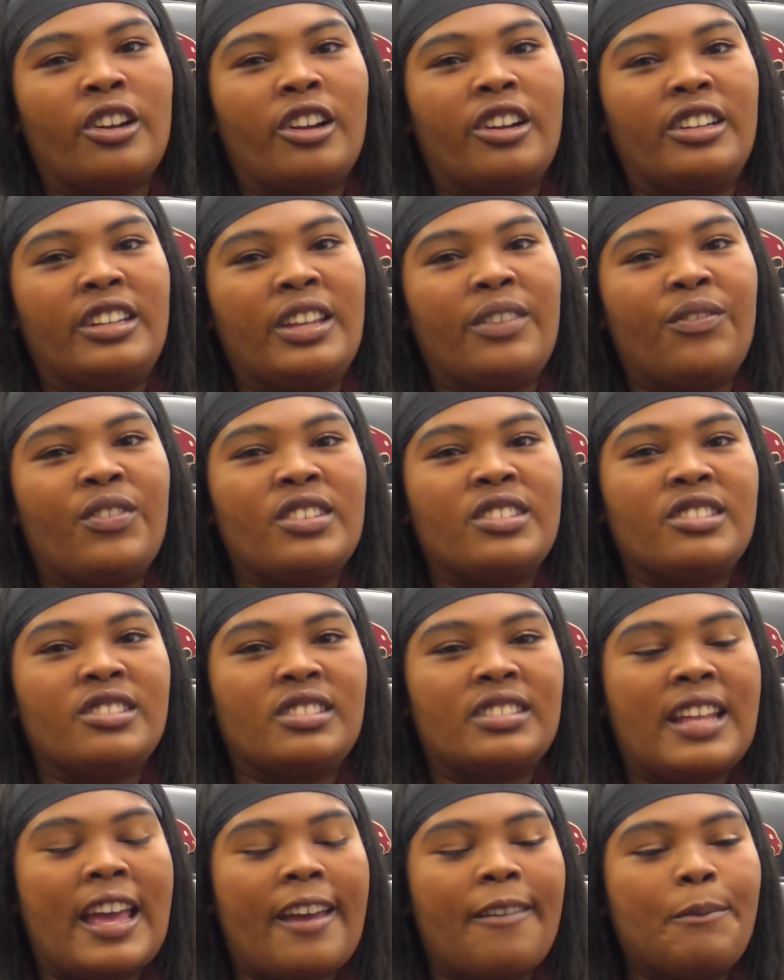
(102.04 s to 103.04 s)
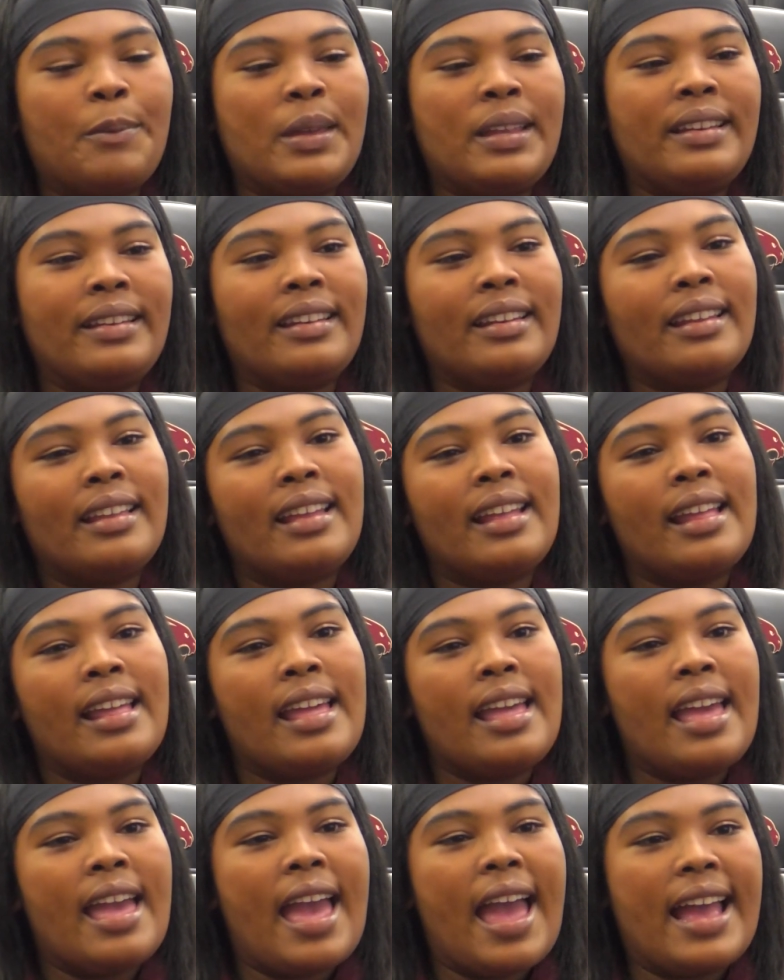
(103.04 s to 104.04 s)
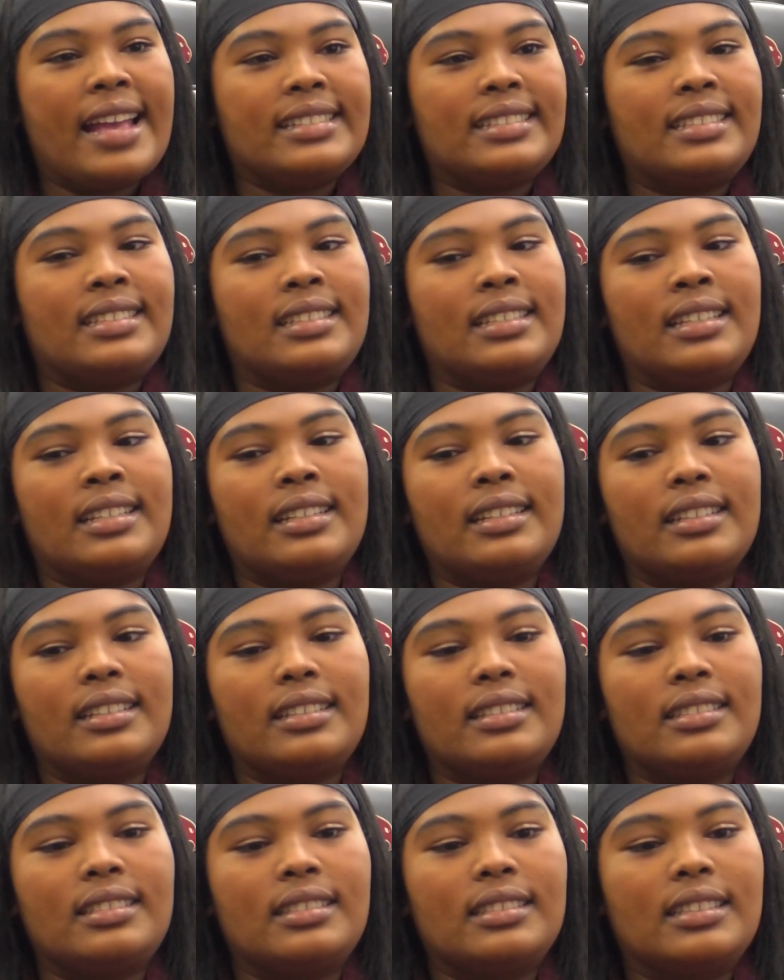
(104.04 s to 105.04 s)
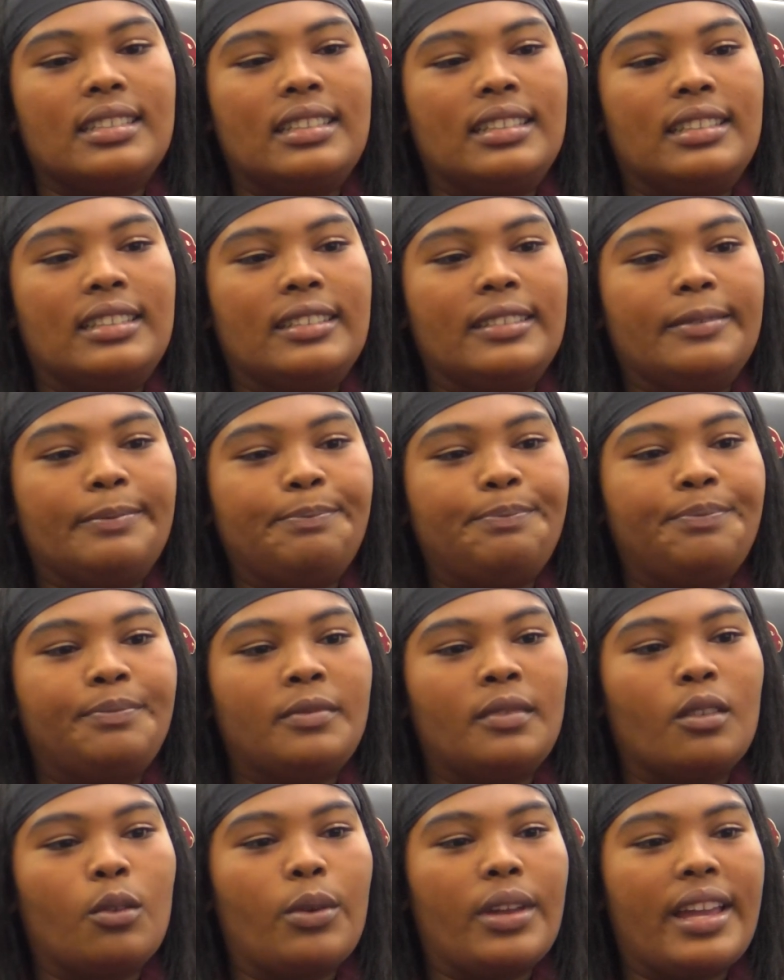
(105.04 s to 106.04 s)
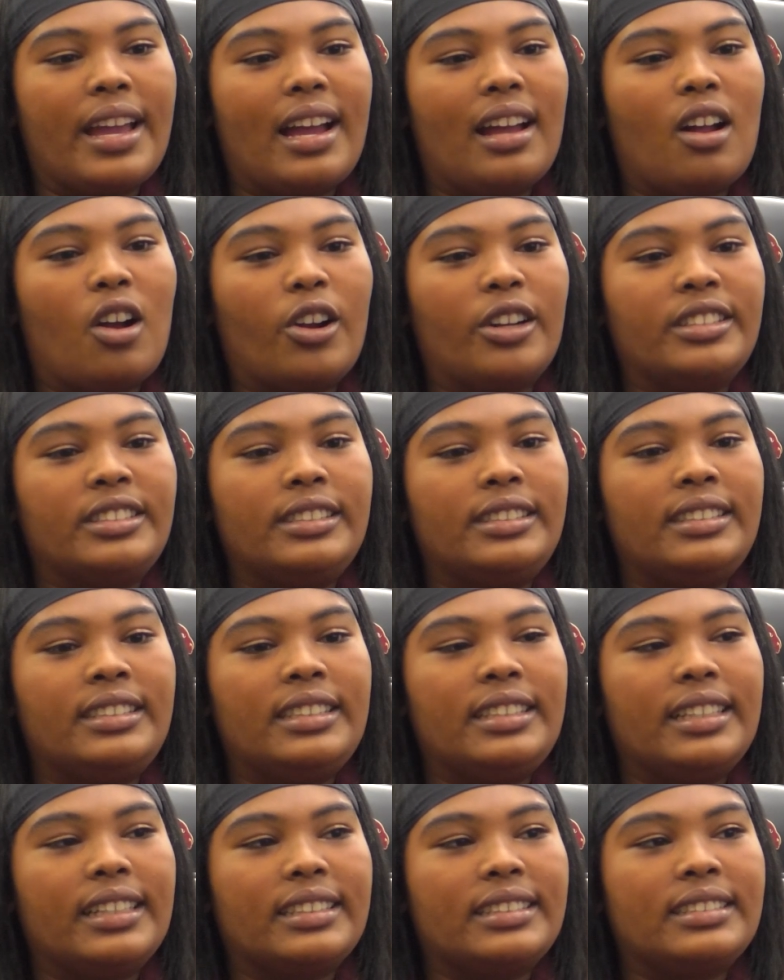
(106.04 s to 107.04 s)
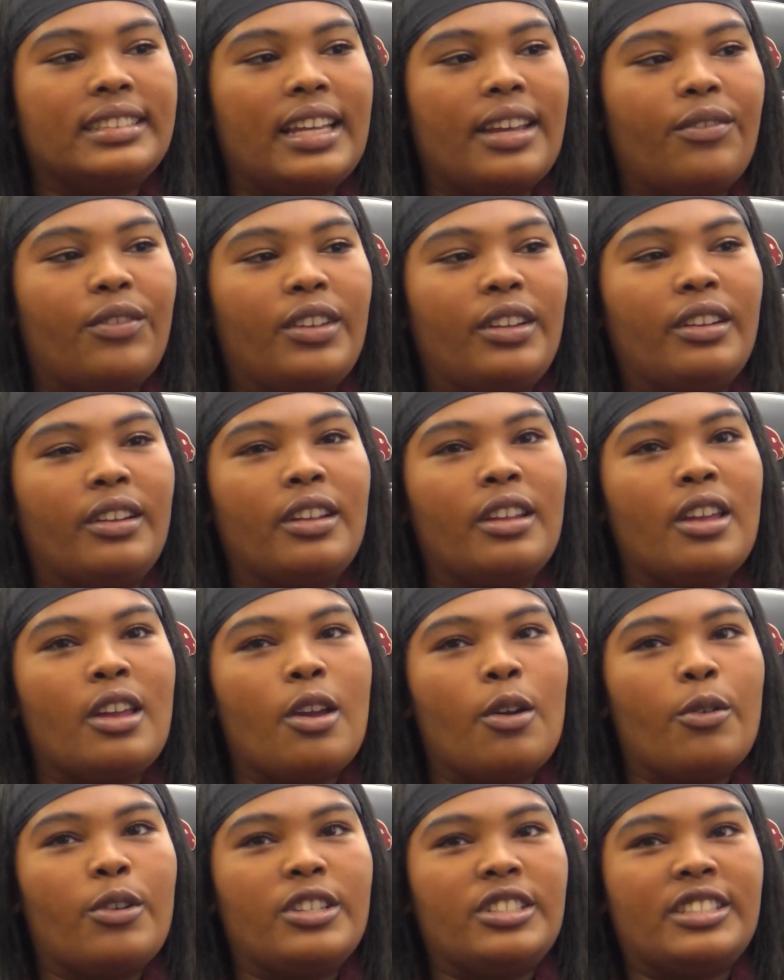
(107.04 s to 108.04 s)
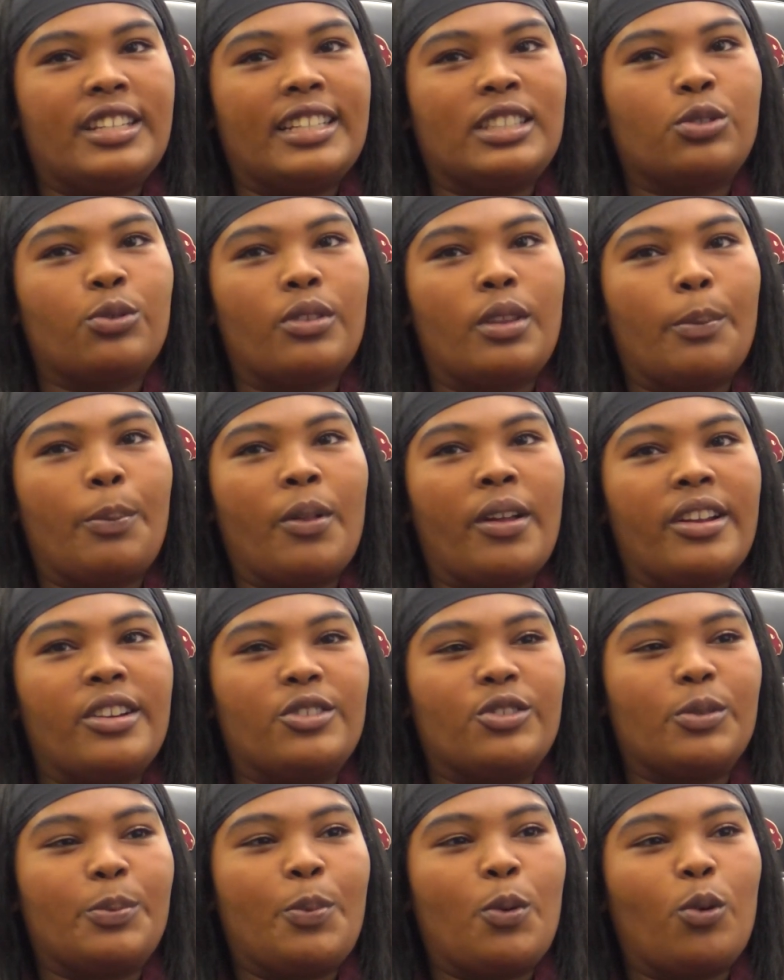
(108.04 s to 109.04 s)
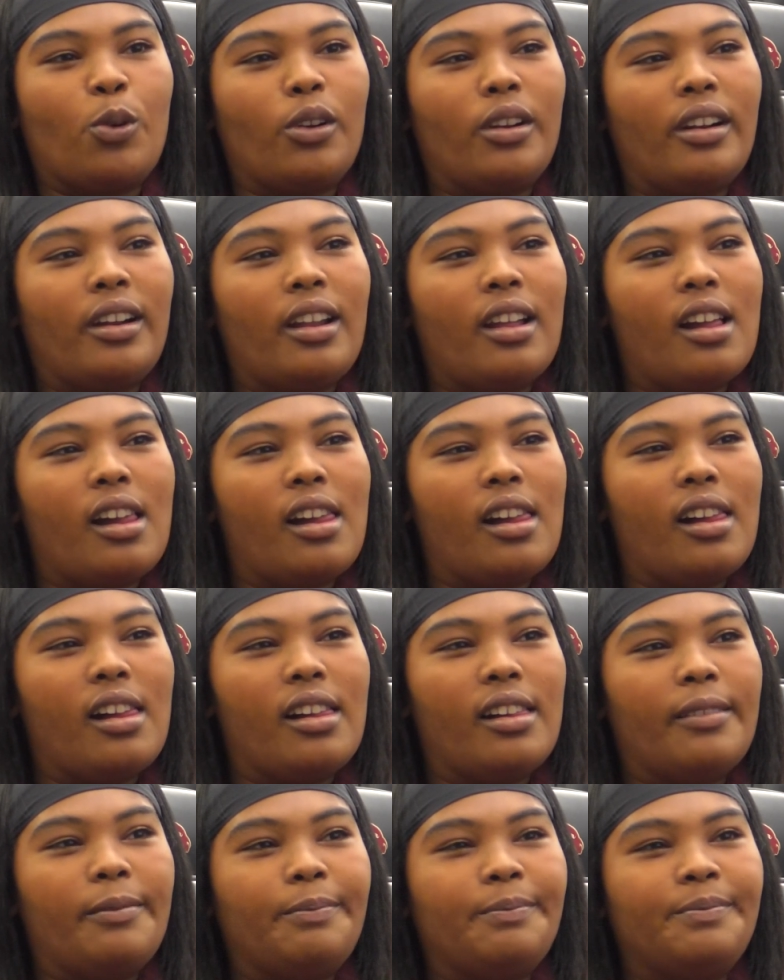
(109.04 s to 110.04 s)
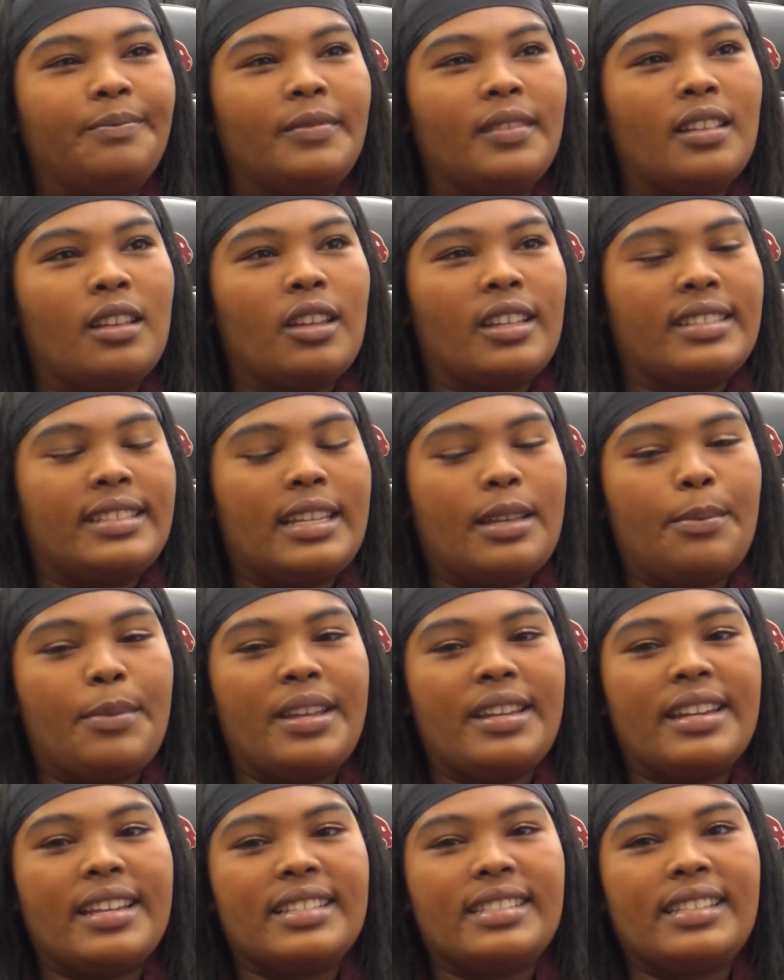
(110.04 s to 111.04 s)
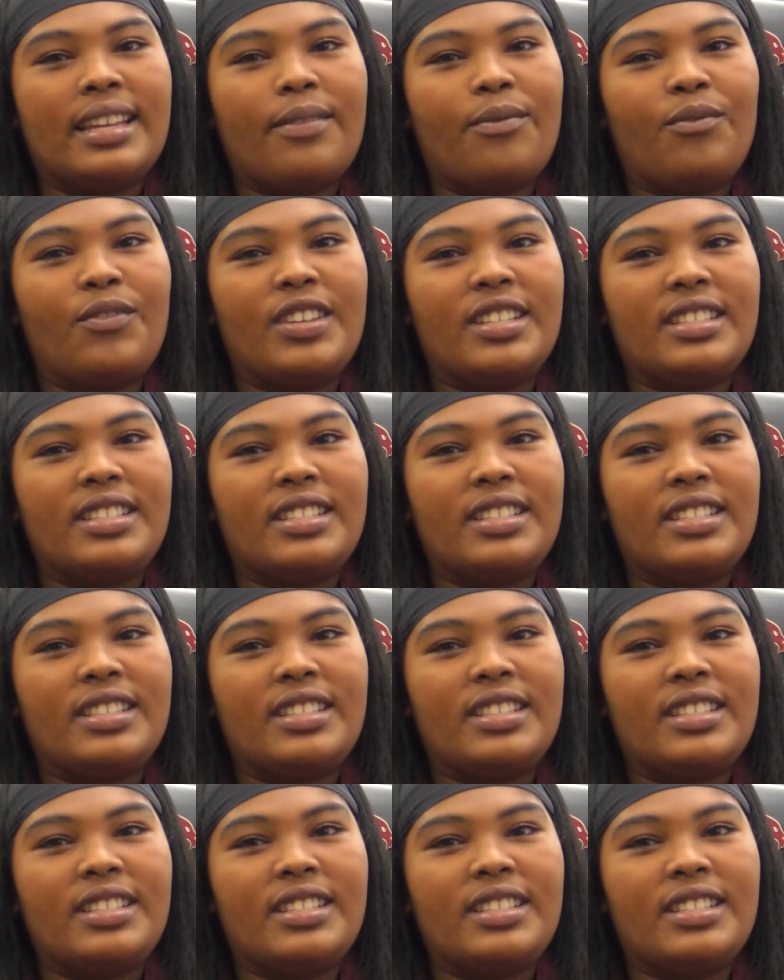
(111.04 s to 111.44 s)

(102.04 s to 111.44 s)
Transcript: our defensive staff meeting at six. Um, we got RTT at seven, which that's when the players report. Uh, team meeting at 7:15,